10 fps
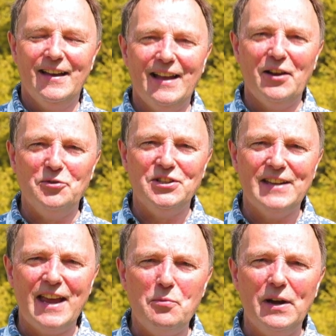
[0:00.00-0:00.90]
Hello,
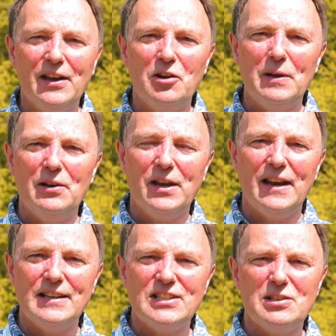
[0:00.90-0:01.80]
today we're going to be
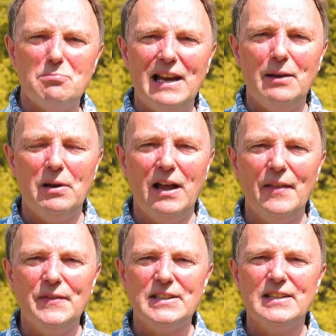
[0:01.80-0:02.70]
looking at smelly
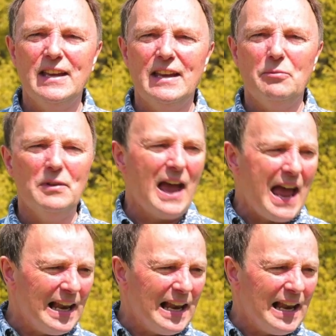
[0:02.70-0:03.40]
plants with